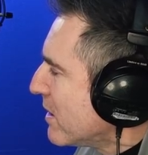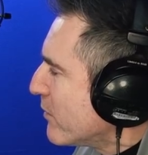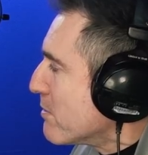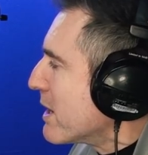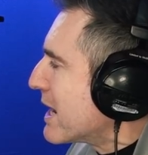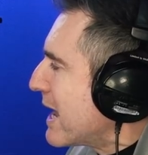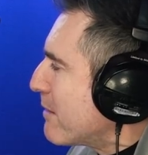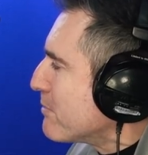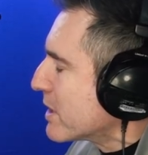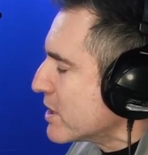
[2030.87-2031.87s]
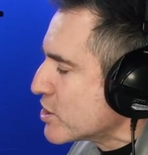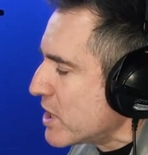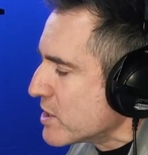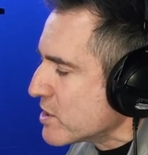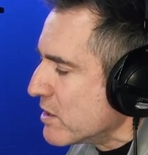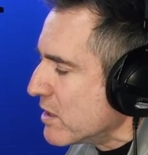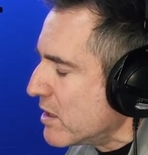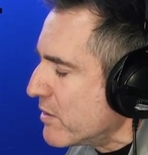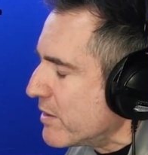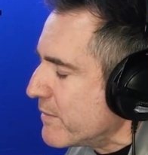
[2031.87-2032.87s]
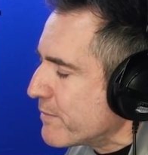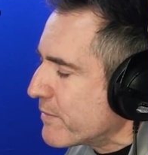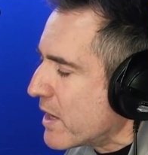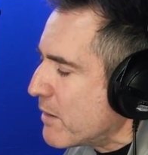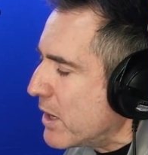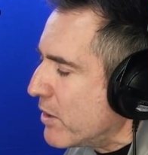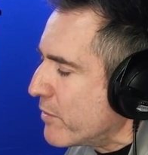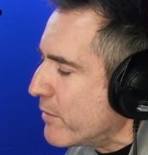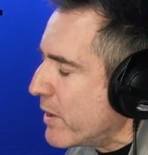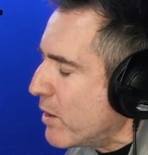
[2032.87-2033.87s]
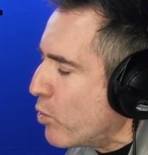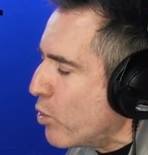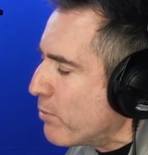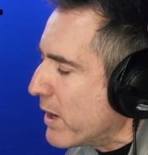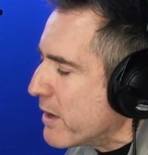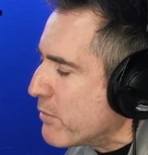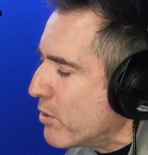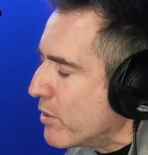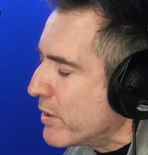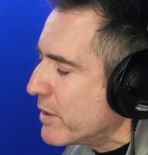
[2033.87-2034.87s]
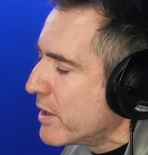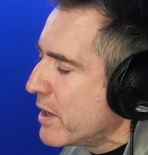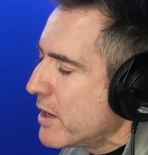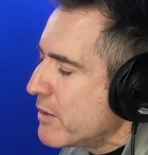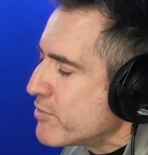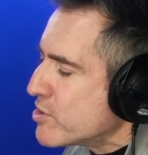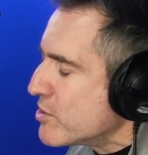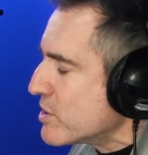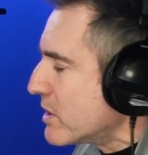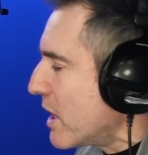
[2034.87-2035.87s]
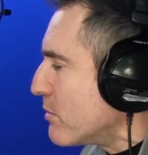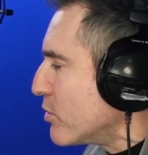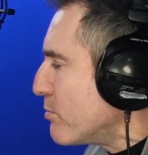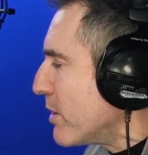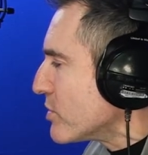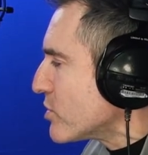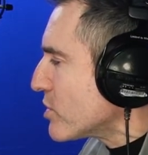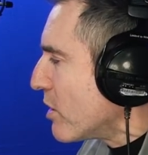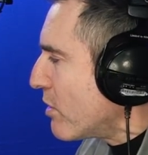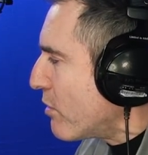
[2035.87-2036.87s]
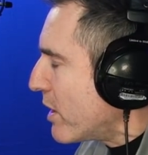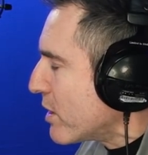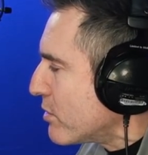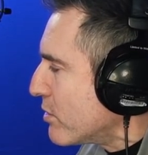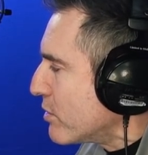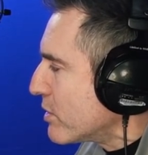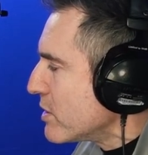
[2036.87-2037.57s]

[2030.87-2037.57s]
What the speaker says: We made an album in Kinshasa that came out on the Warp label, and producing Damon Albarn's solo record.